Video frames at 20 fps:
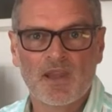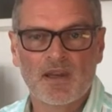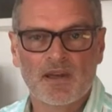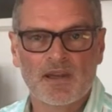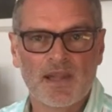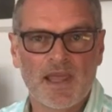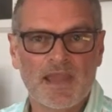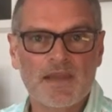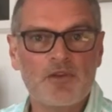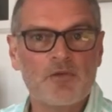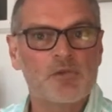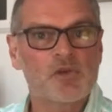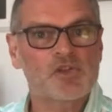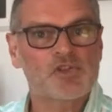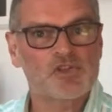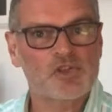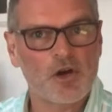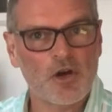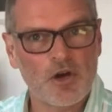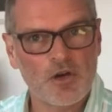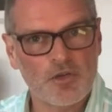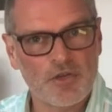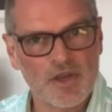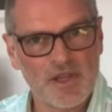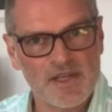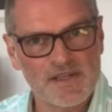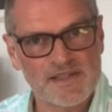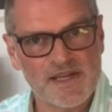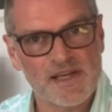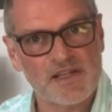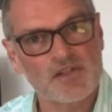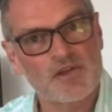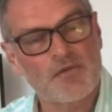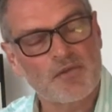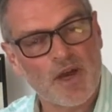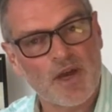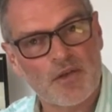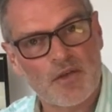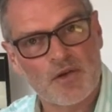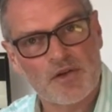And then you must start the task of
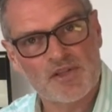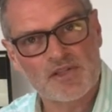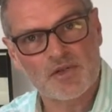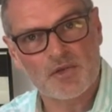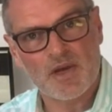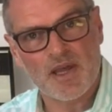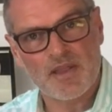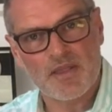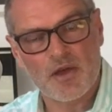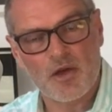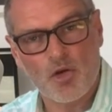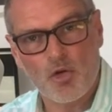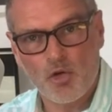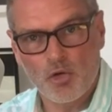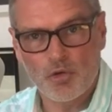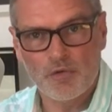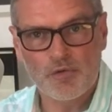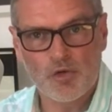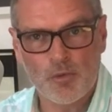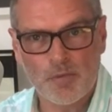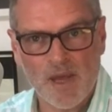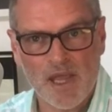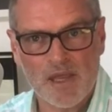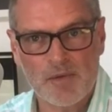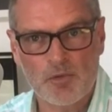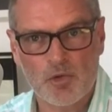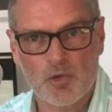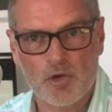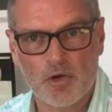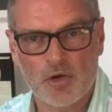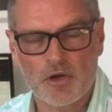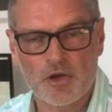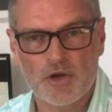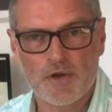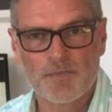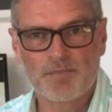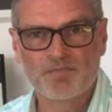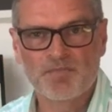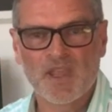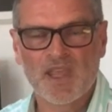gathering together all of your paperwork.
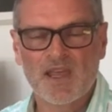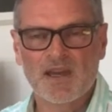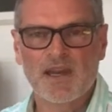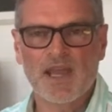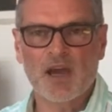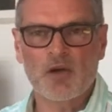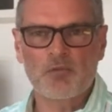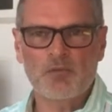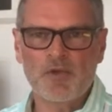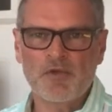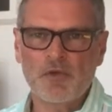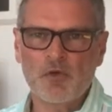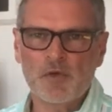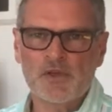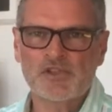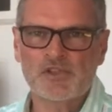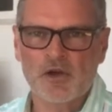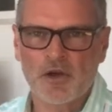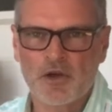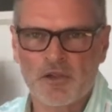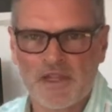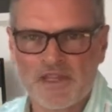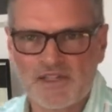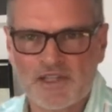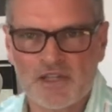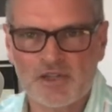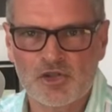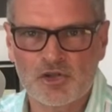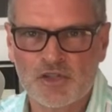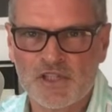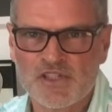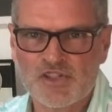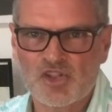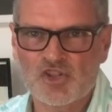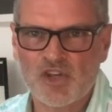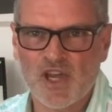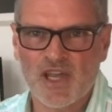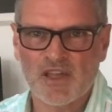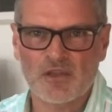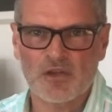Now, before we start this, I should
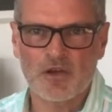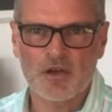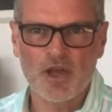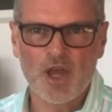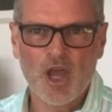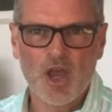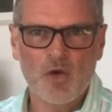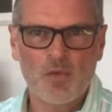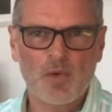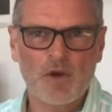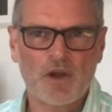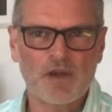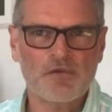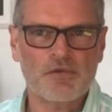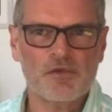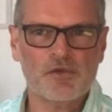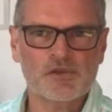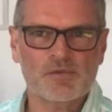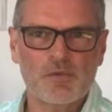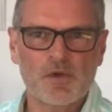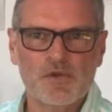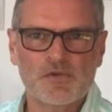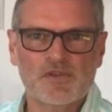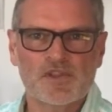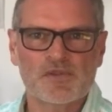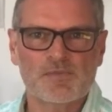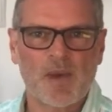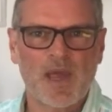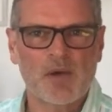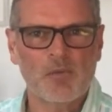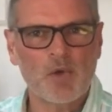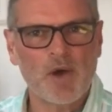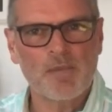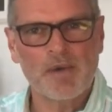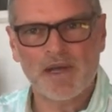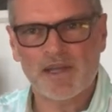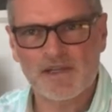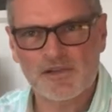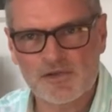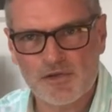interject that when I first moved to Spain way
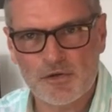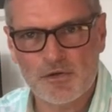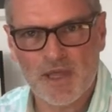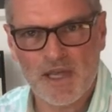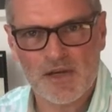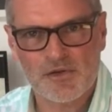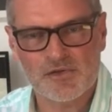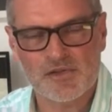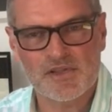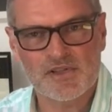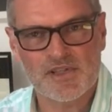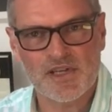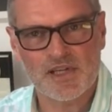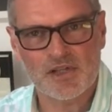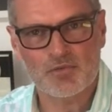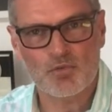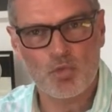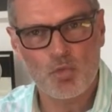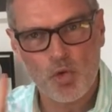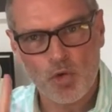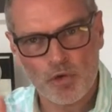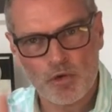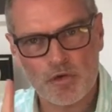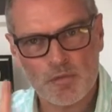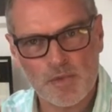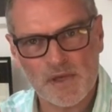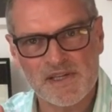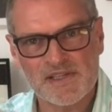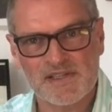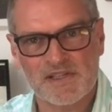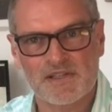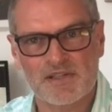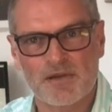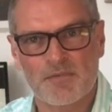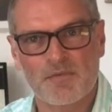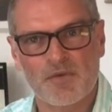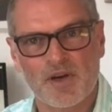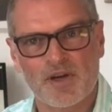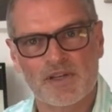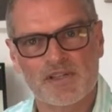back in 2006, one of the pieces of
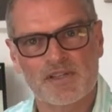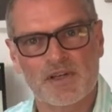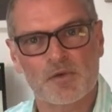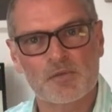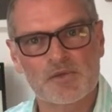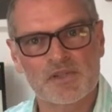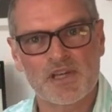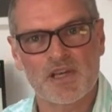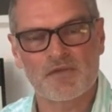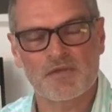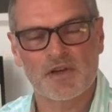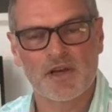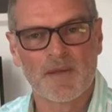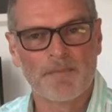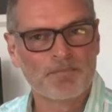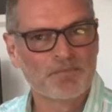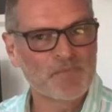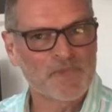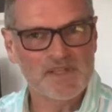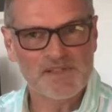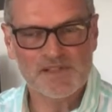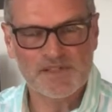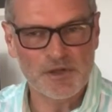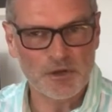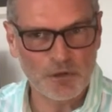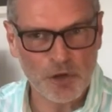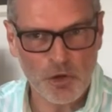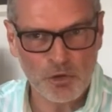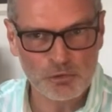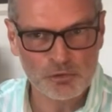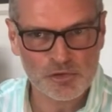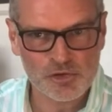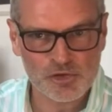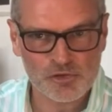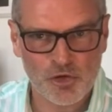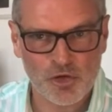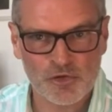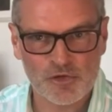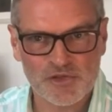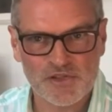advice I was given still holds
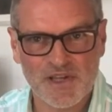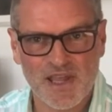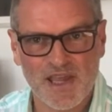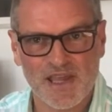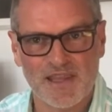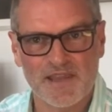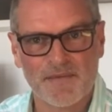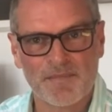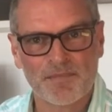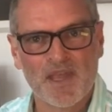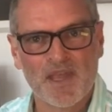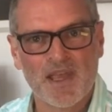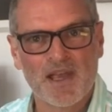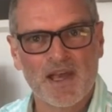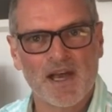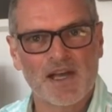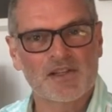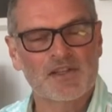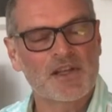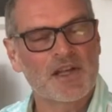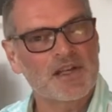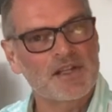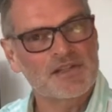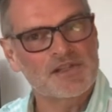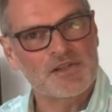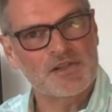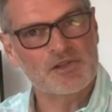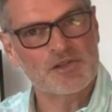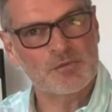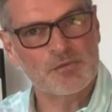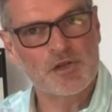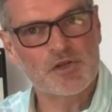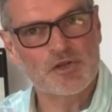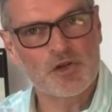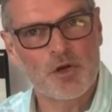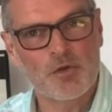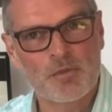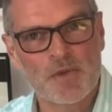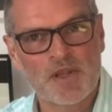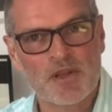strong today. And it's that somebody
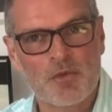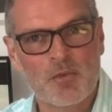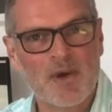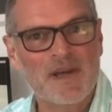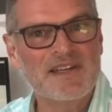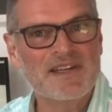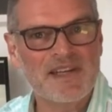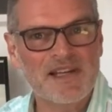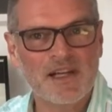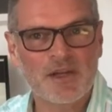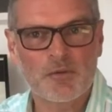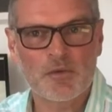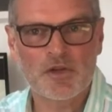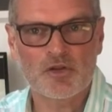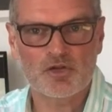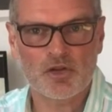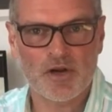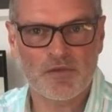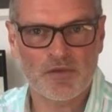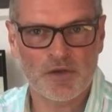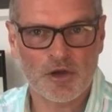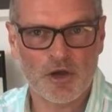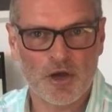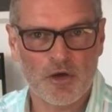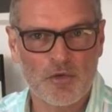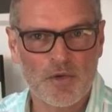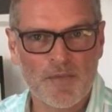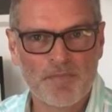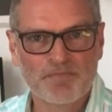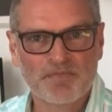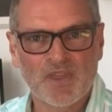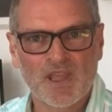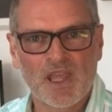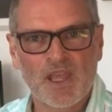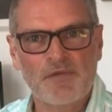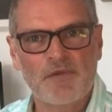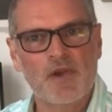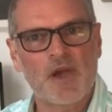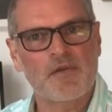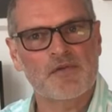told me that when dealing with Tráfico,
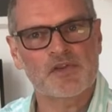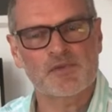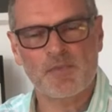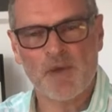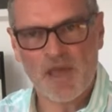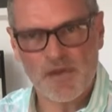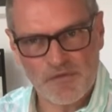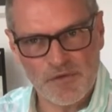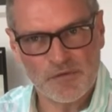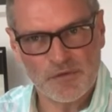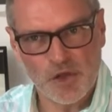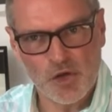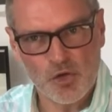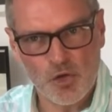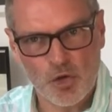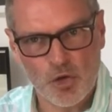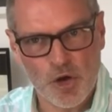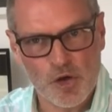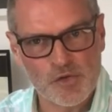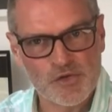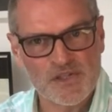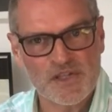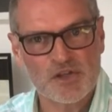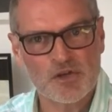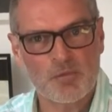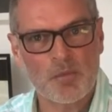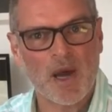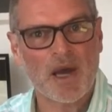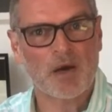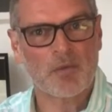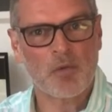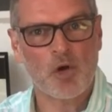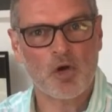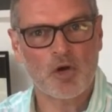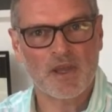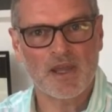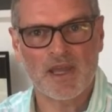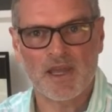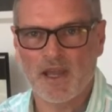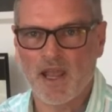if you have a spare €50 in your back
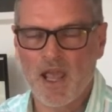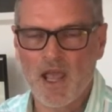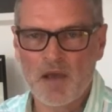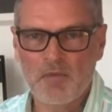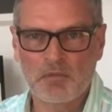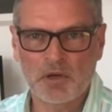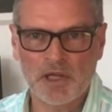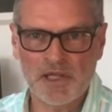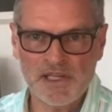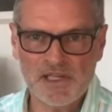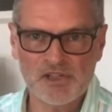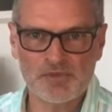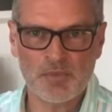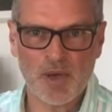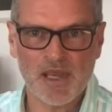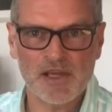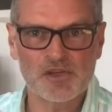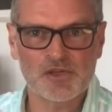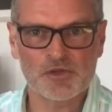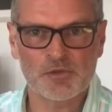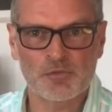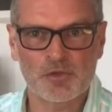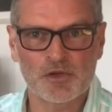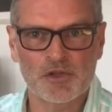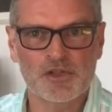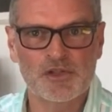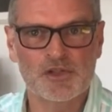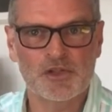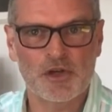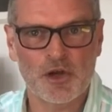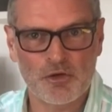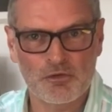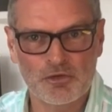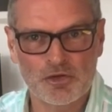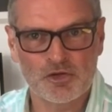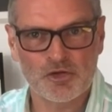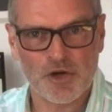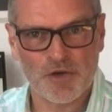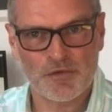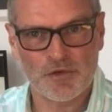pocket, please pay somebody to go
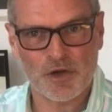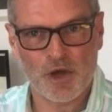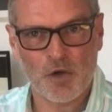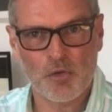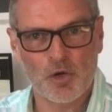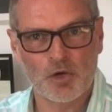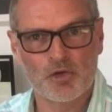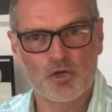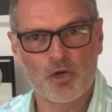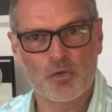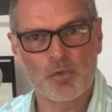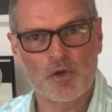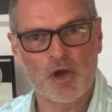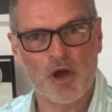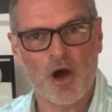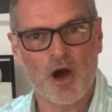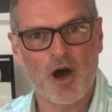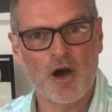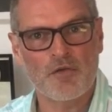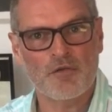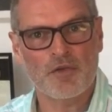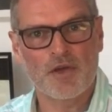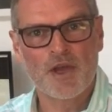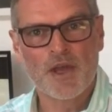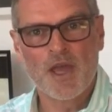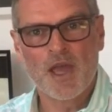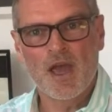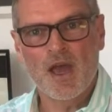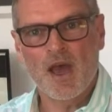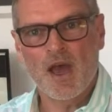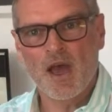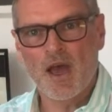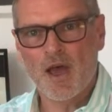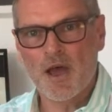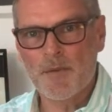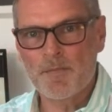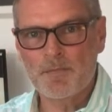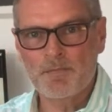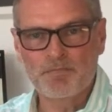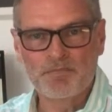to Tráfico on your behalf
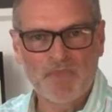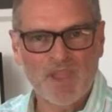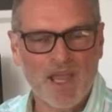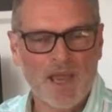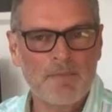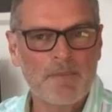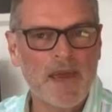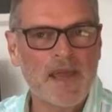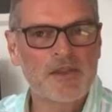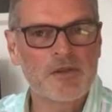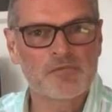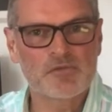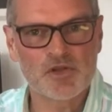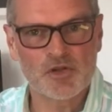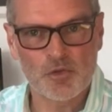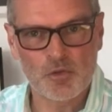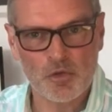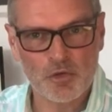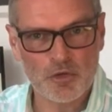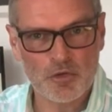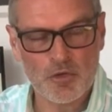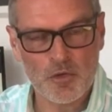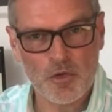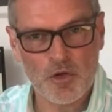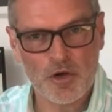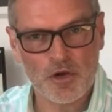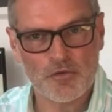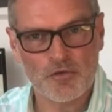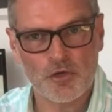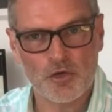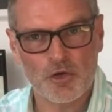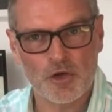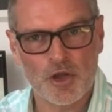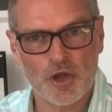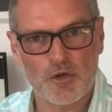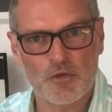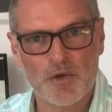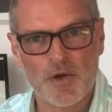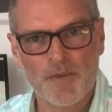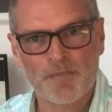and pay them to do all of the work for you.